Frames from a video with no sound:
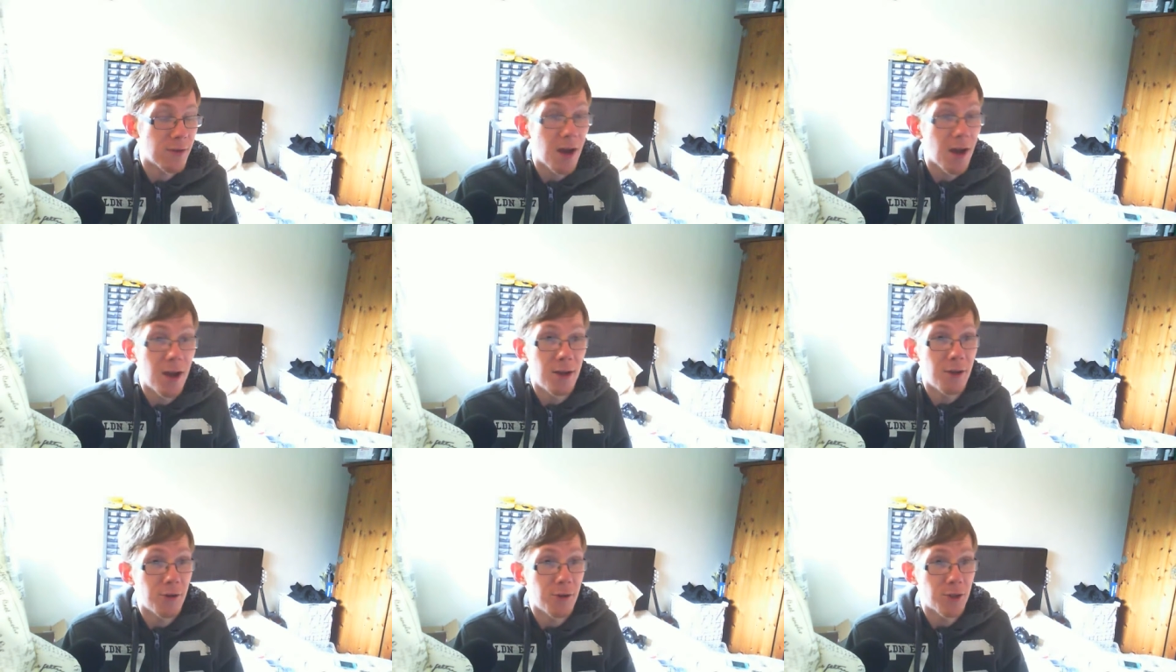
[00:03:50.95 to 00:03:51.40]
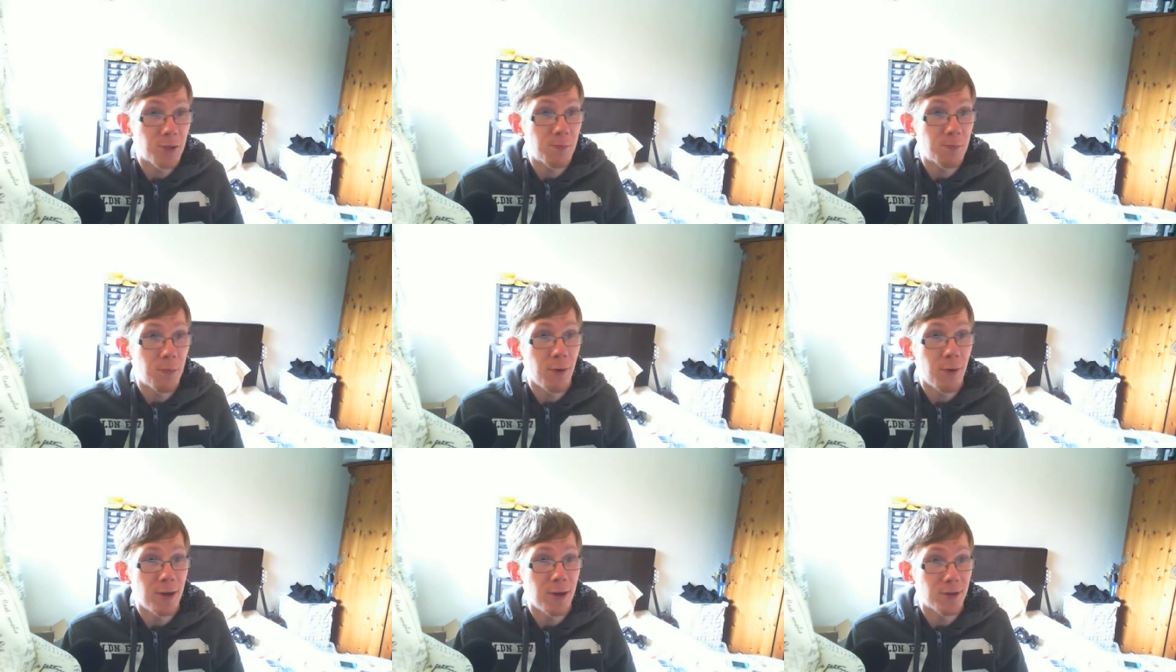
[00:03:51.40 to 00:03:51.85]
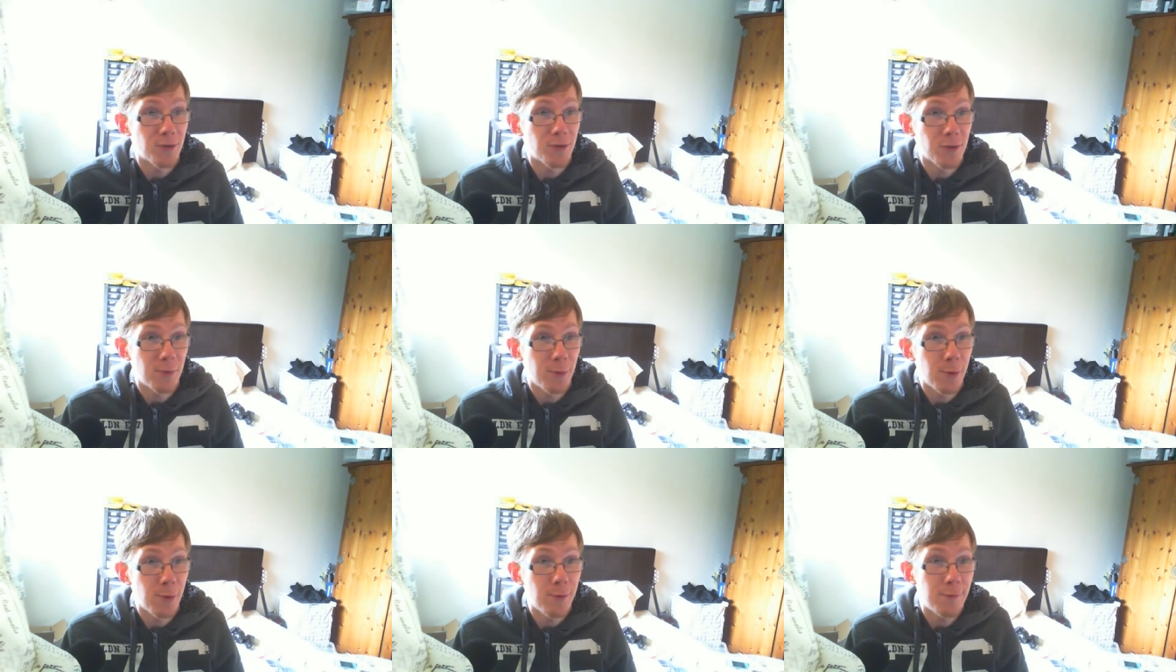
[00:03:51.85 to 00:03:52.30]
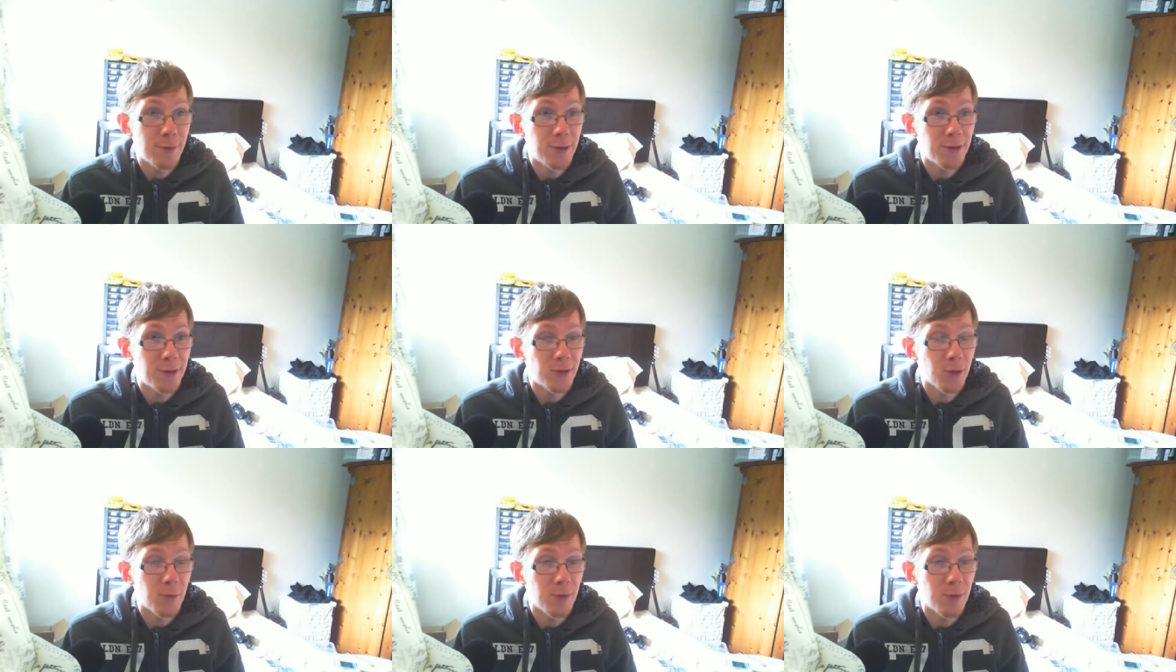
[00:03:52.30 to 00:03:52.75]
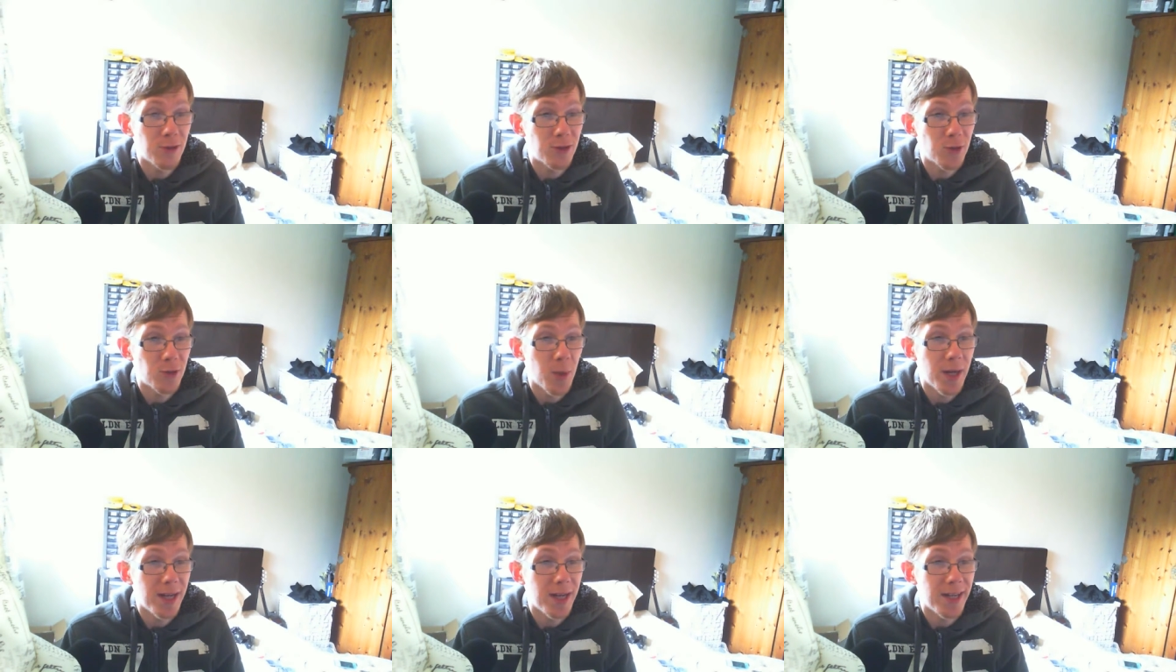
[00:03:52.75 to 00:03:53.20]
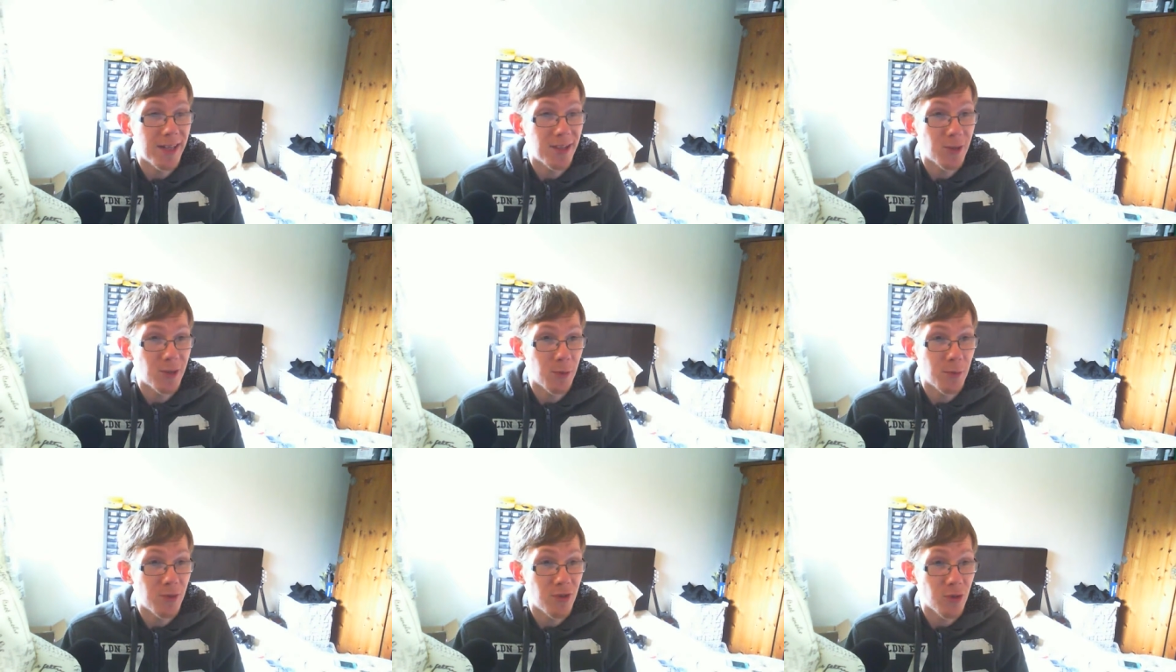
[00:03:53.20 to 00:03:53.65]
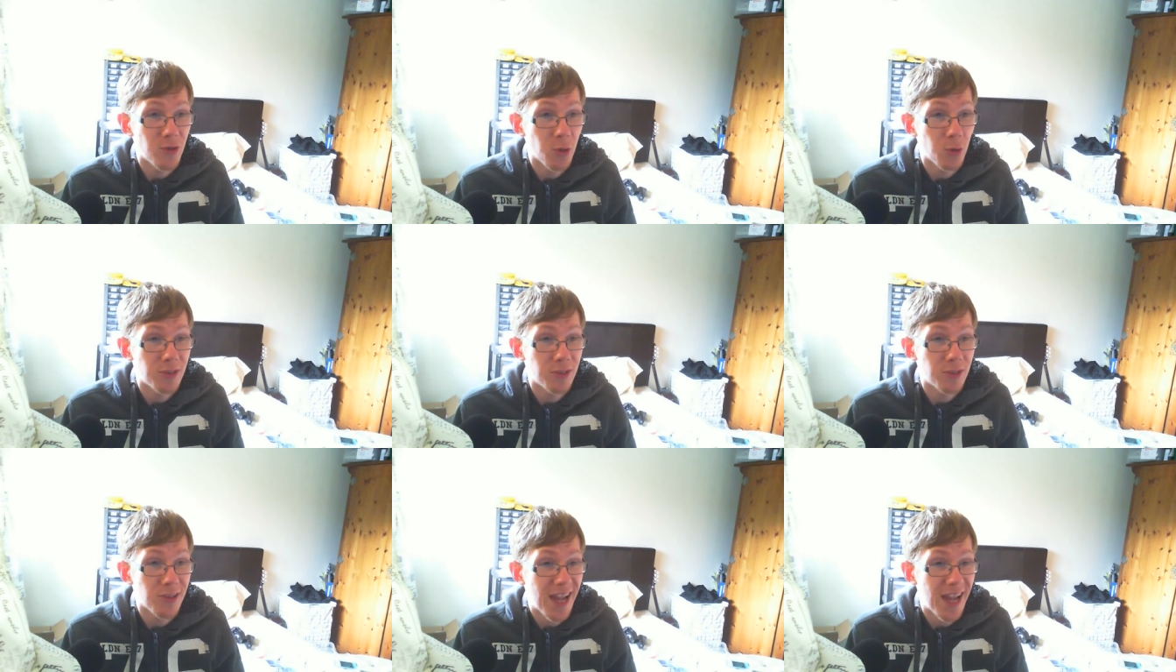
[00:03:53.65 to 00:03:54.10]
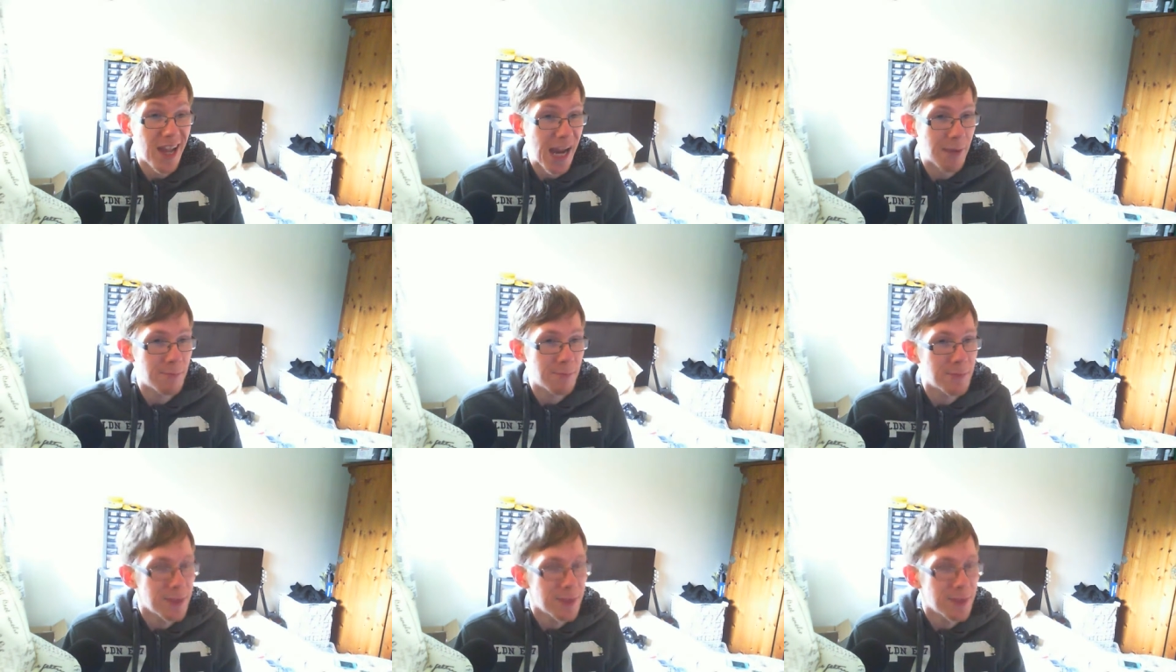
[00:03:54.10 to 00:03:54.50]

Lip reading: I don't know, spoilers for a movie that's almost as old as I am.